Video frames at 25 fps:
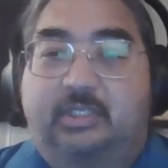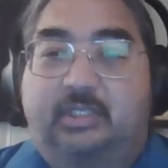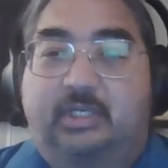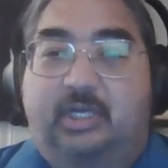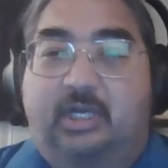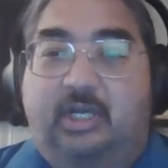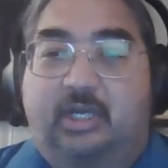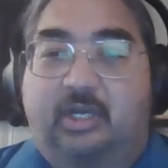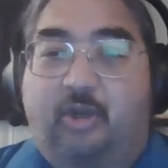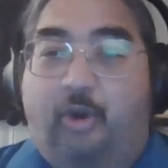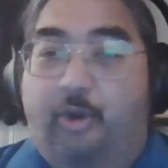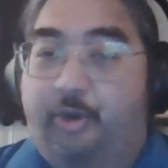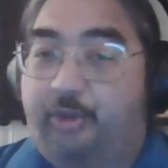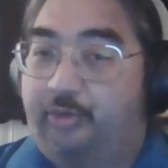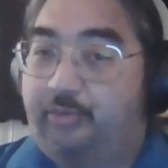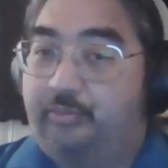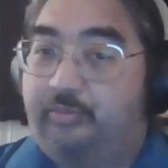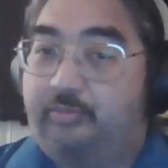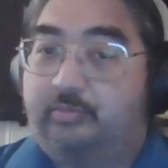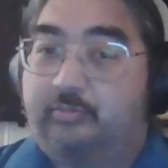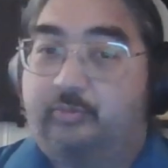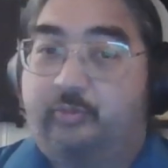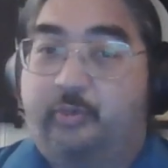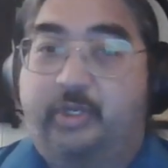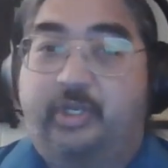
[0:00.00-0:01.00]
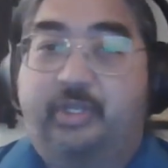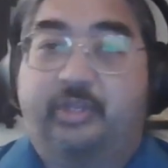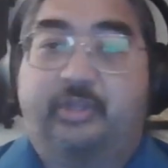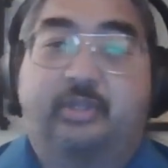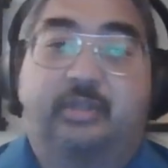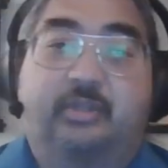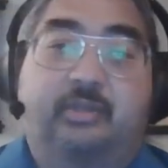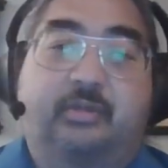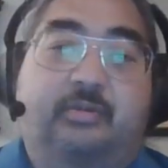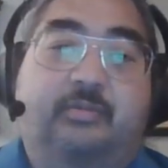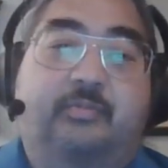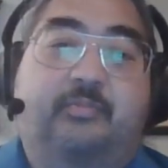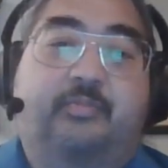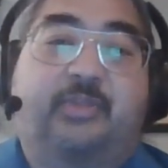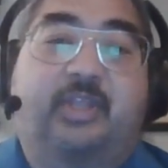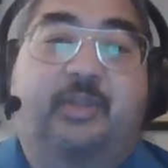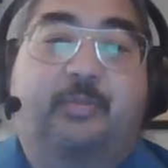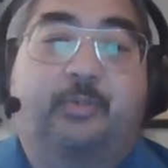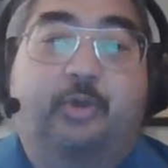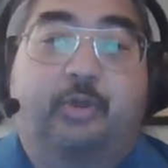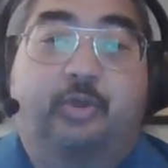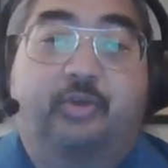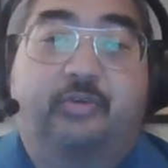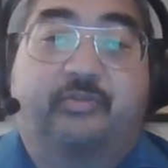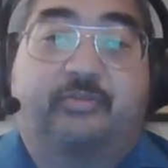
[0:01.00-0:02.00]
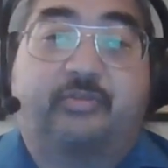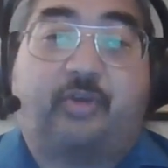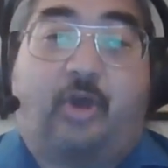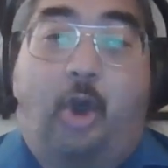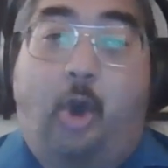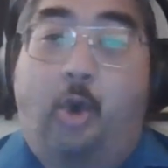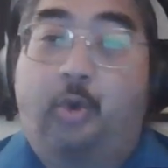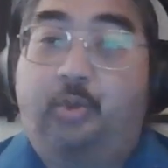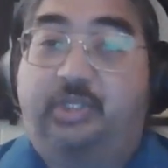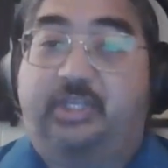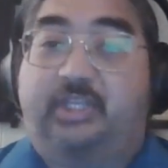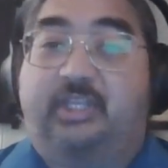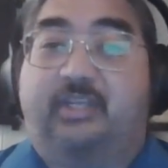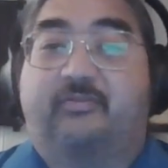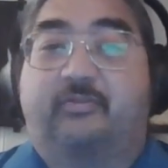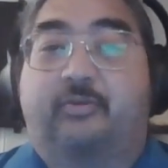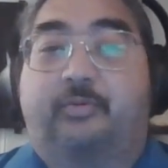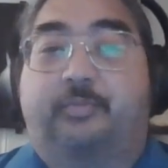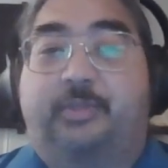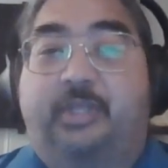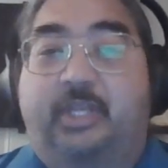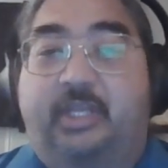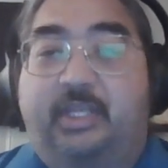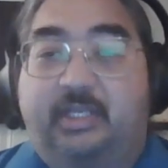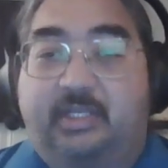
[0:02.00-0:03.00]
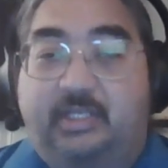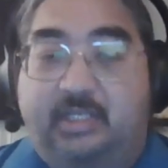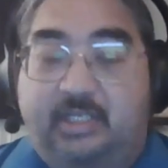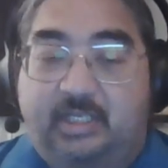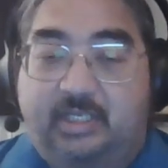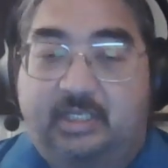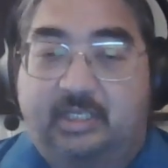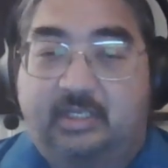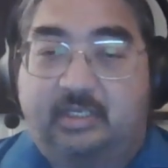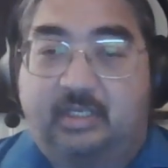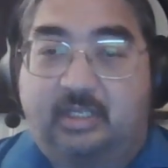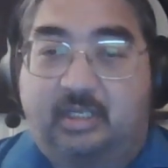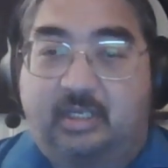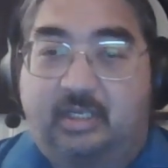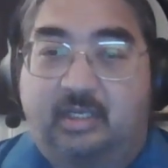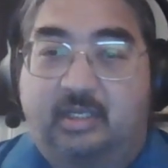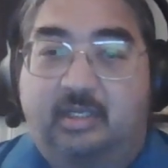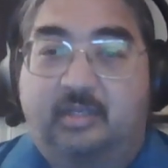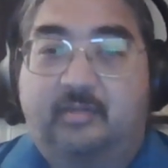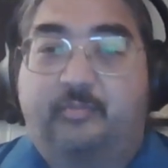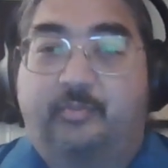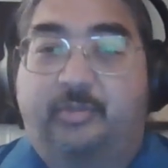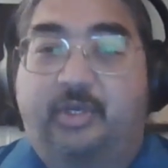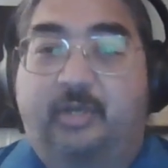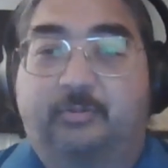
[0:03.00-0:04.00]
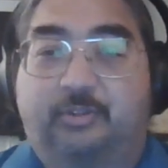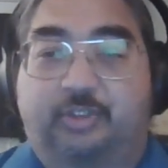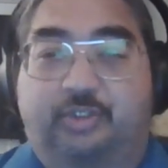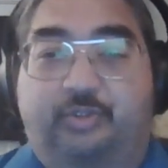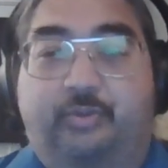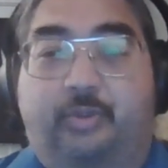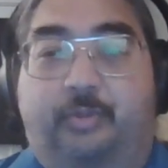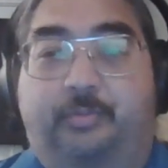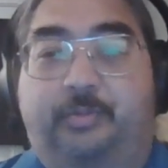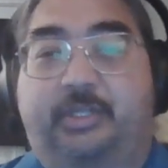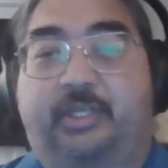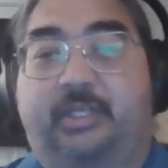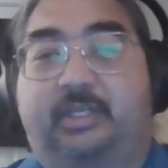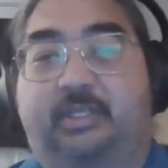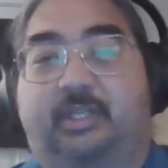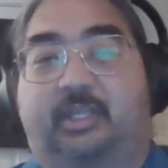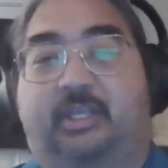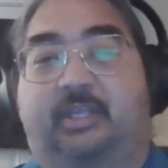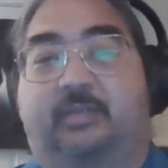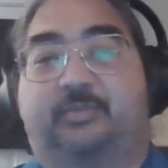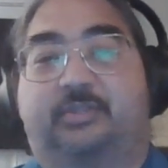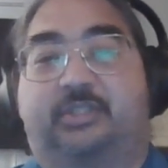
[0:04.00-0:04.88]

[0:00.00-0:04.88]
Are you one of the people who've only ever played in published role-playing games?